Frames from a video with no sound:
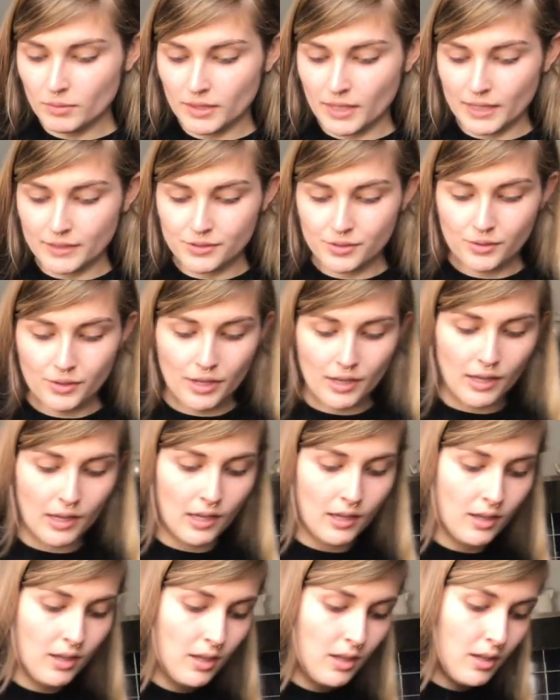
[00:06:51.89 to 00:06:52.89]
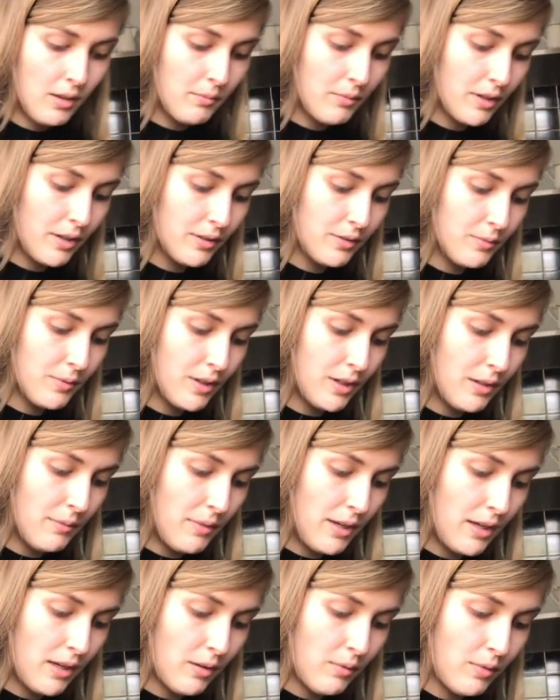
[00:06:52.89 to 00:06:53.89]
That's okay because we're gonna
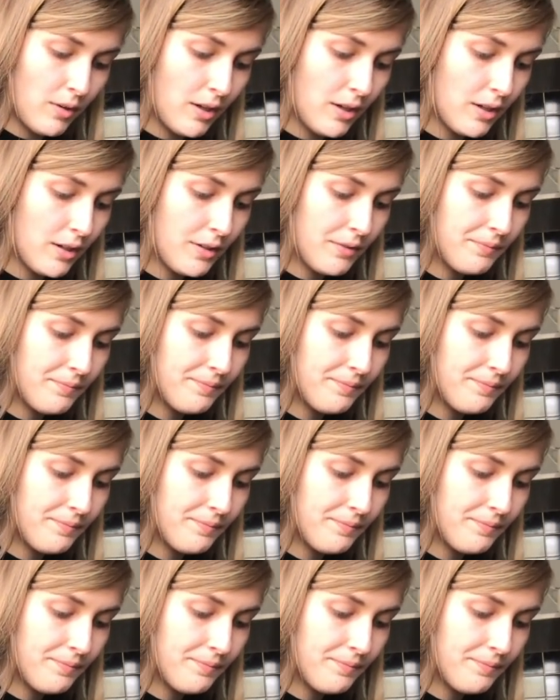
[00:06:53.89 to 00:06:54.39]
make it work.